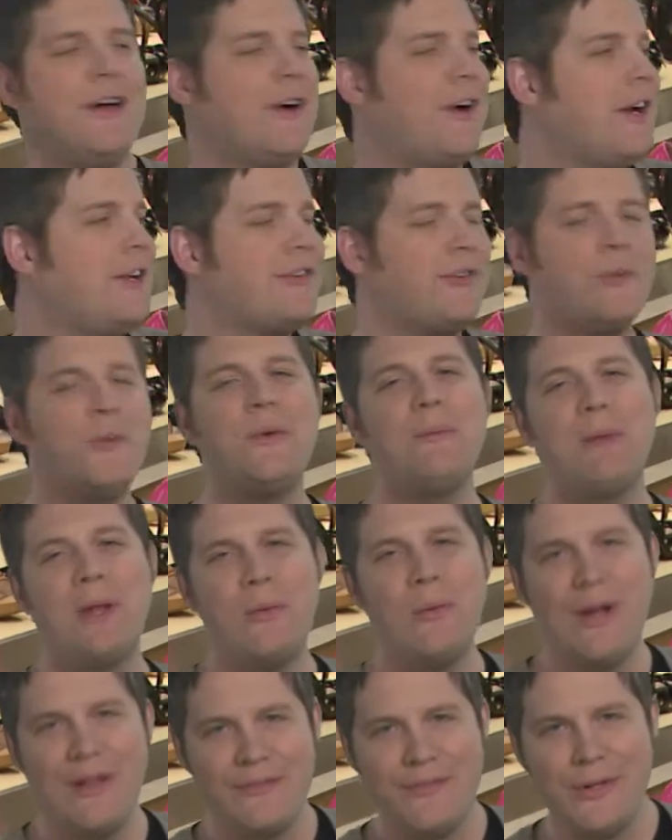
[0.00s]
All right, so when my
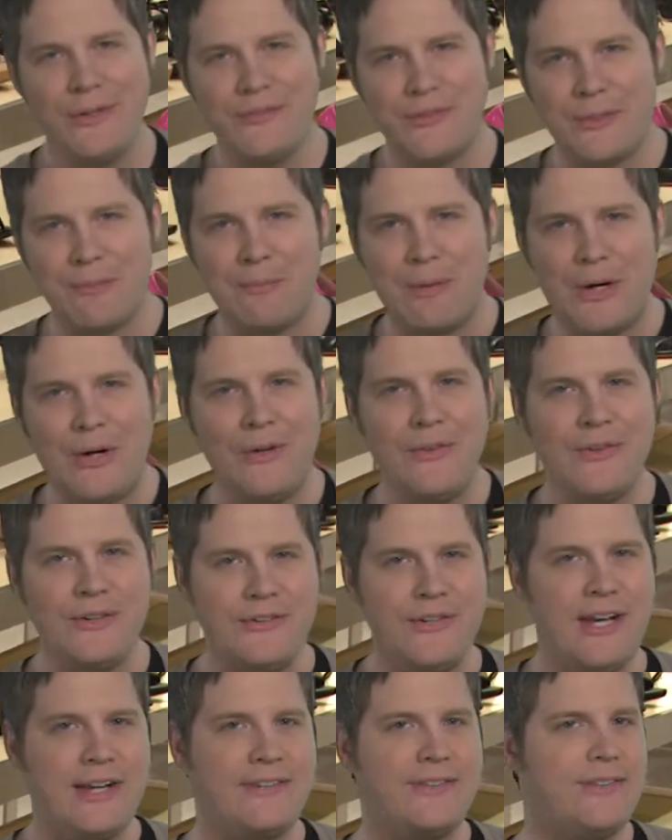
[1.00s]
wife goes to the mall, the
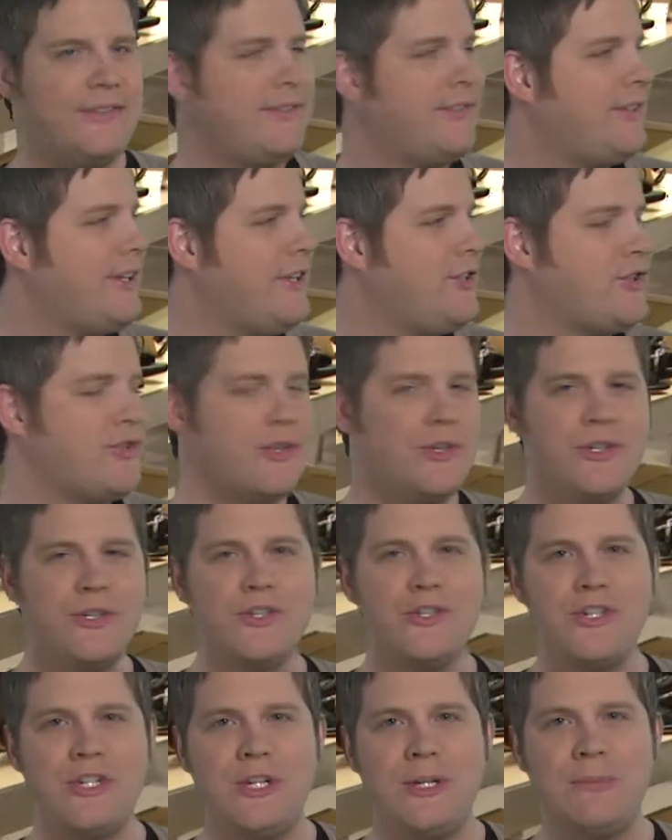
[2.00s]
Texans
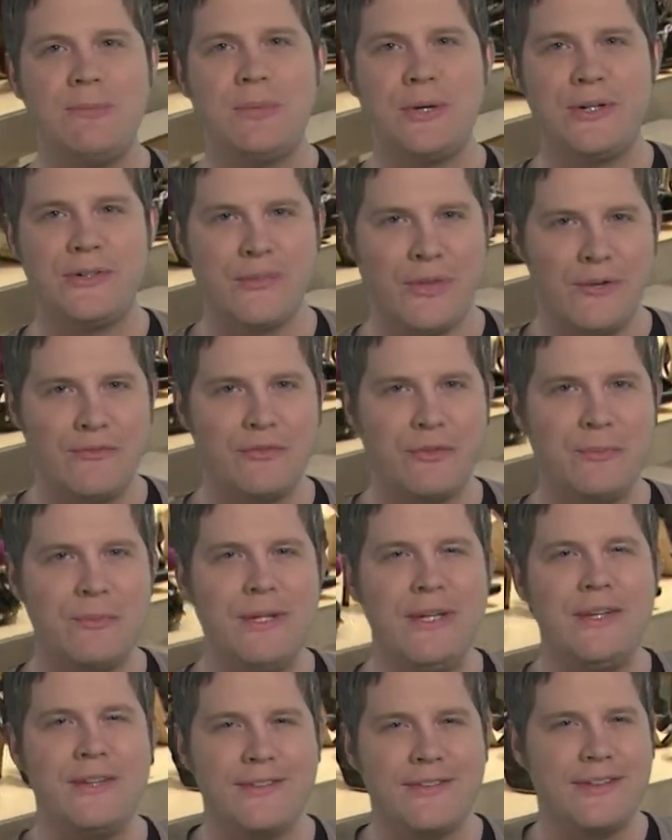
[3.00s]
t-shirt she brings home for
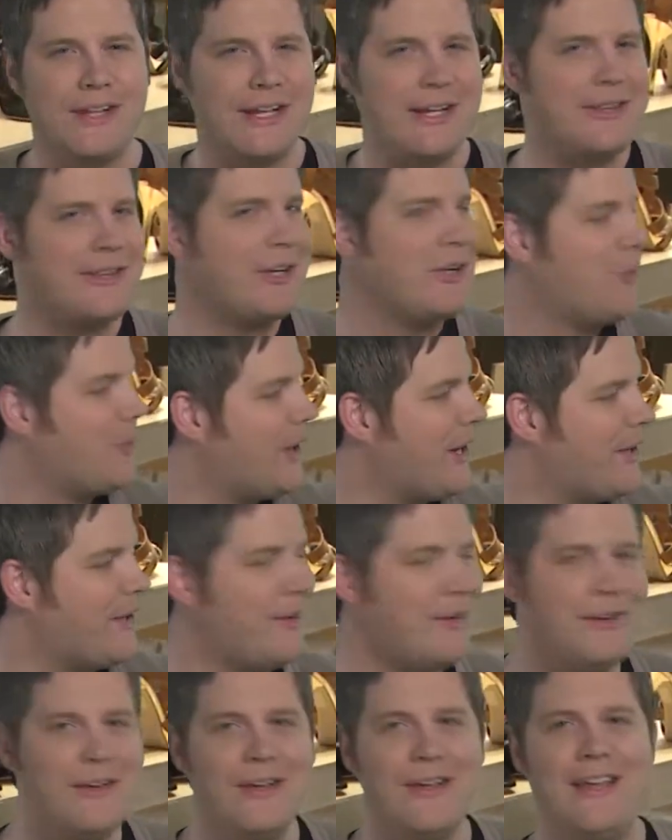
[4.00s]
me is like the
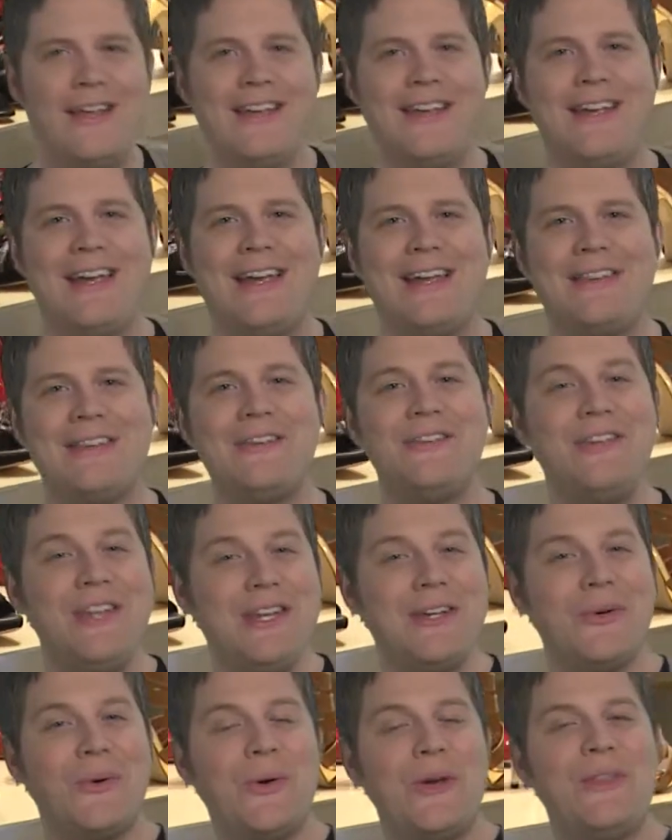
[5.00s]
quail and the
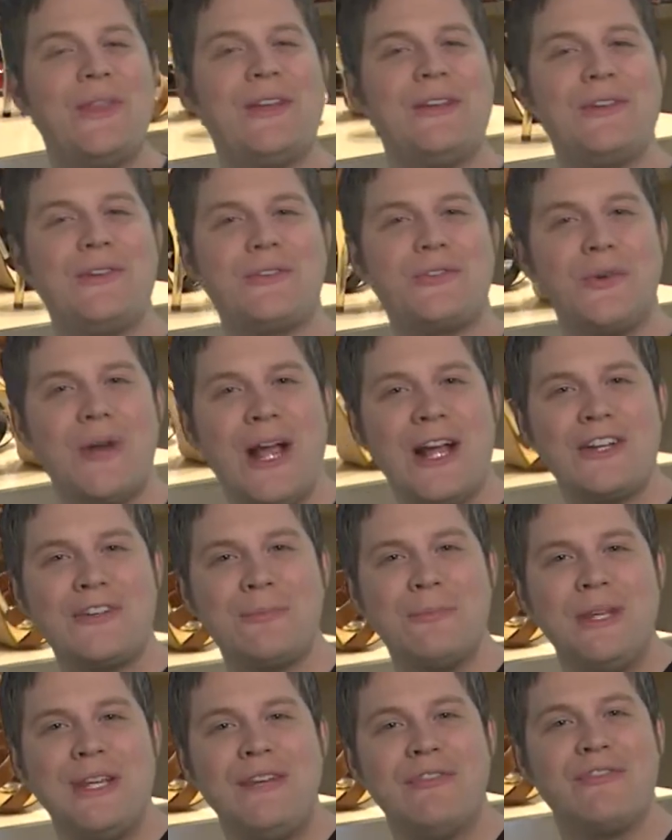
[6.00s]
decoy that
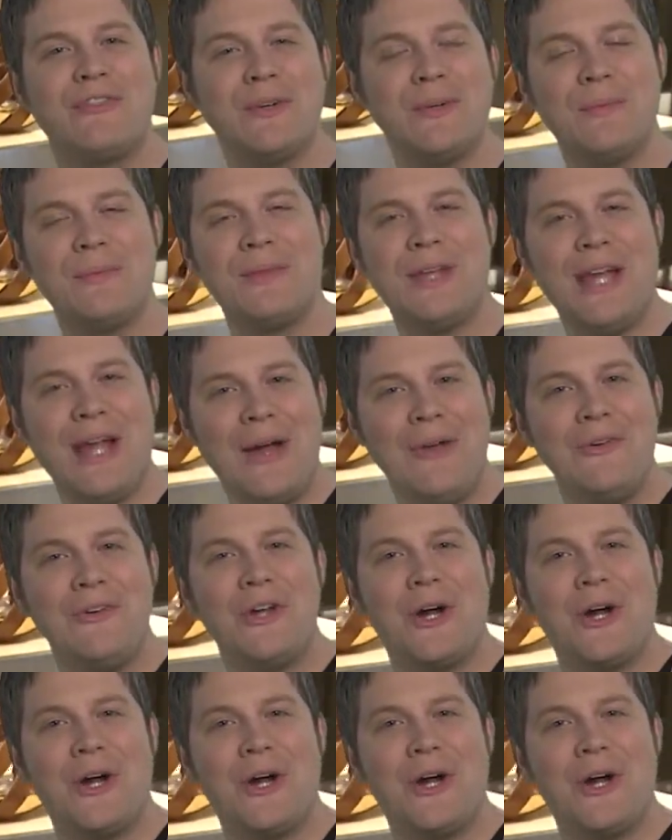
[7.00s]
distracts me from the hound